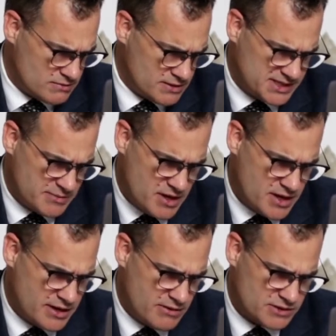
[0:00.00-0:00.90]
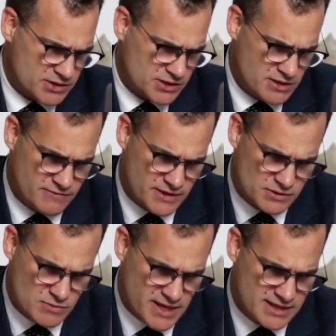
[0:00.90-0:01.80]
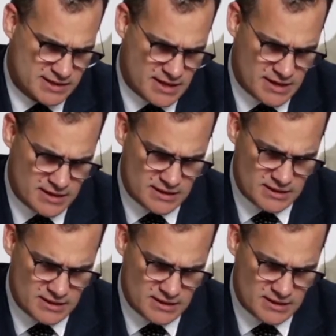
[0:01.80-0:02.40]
they seem higher at the surface. Why is that?